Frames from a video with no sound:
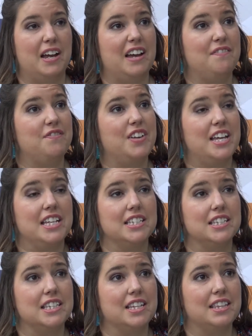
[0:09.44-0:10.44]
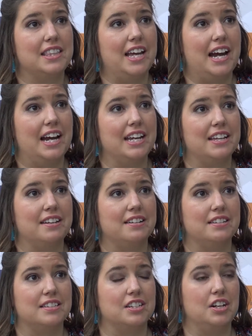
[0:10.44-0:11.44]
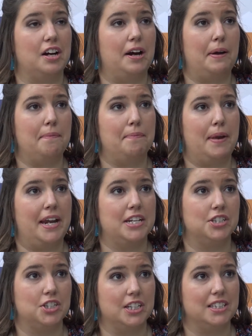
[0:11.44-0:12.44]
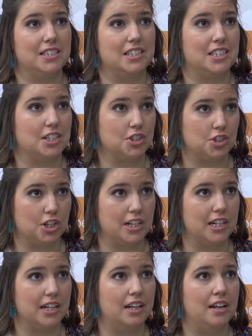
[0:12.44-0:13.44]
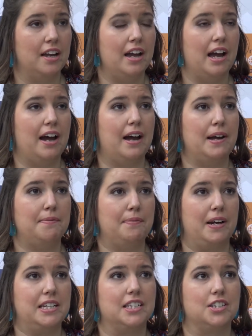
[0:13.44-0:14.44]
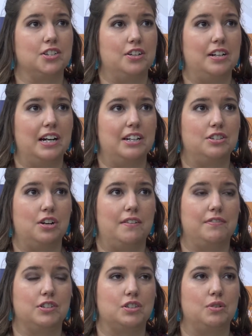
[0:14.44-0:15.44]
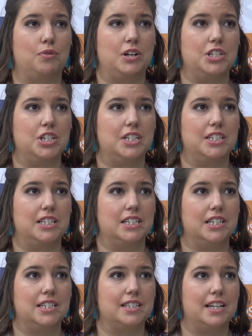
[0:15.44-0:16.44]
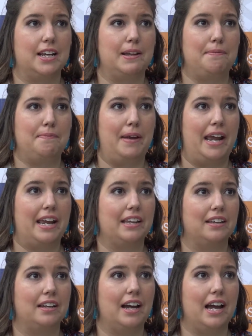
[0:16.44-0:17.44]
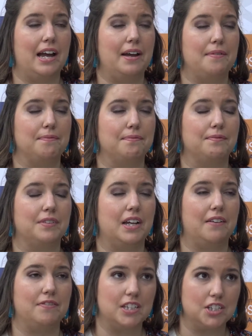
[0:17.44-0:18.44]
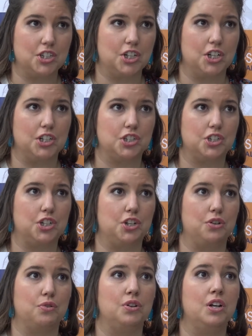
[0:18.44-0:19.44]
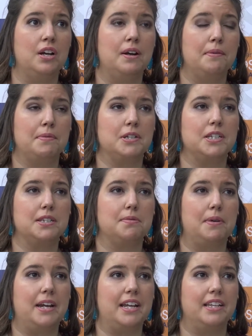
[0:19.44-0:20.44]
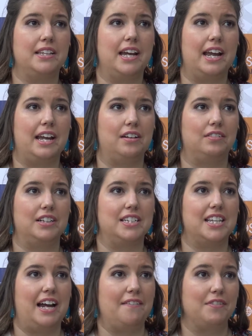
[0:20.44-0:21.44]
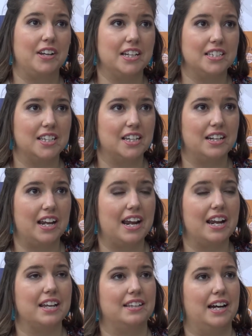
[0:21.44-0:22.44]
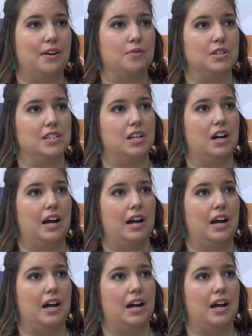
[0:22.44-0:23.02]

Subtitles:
event that is not patient-centric. My sister and I traveled to Washington, D.C. in May of this year to participate in the ALS Advocacy Day, and that was